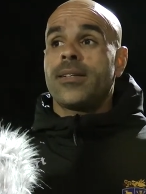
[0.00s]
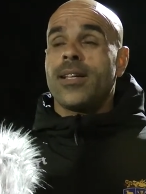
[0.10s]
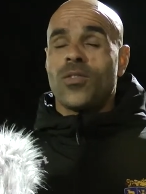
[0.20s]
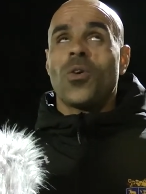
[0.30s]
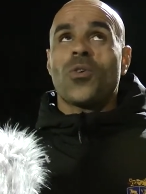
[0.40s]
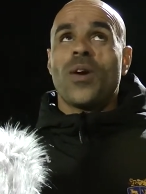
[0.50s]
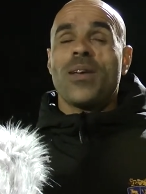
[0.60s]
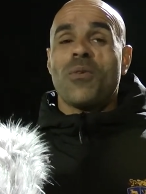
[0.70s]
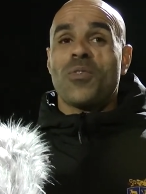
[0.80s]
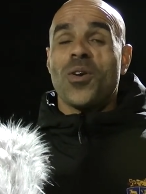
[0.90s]
It's not
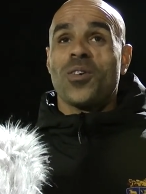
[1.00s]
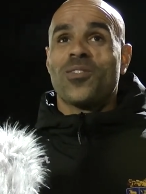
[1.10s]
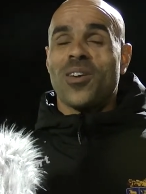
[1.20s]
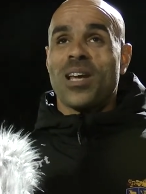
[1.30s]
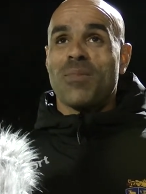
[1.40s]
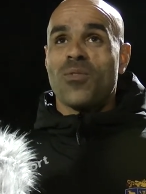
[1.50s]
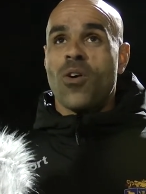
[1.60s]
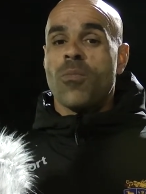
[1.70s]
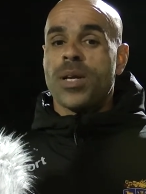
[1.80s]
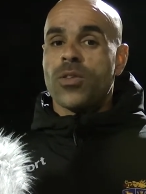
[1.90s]
great when we lost, don't get me
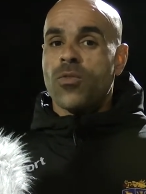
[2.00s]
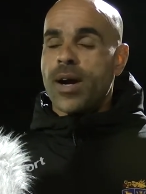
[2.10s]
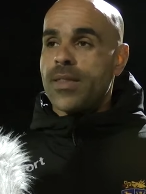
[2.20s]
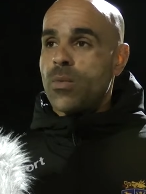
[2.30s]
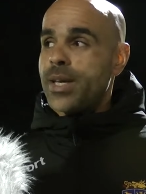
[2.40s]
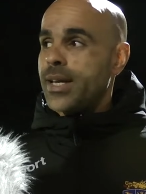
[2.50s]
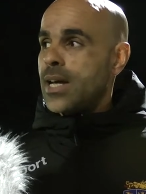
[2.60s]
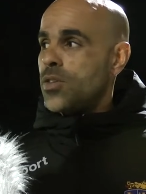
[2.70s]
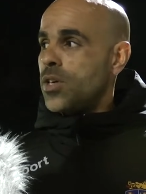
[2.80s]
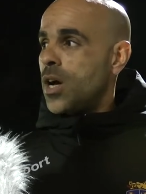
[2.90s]
wrong, but it's great that we can
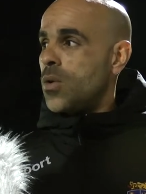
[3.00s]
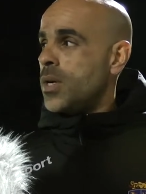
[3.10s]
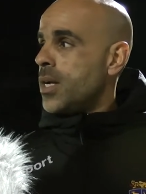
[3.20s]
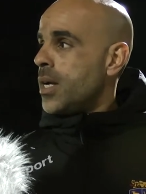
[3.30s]
actually go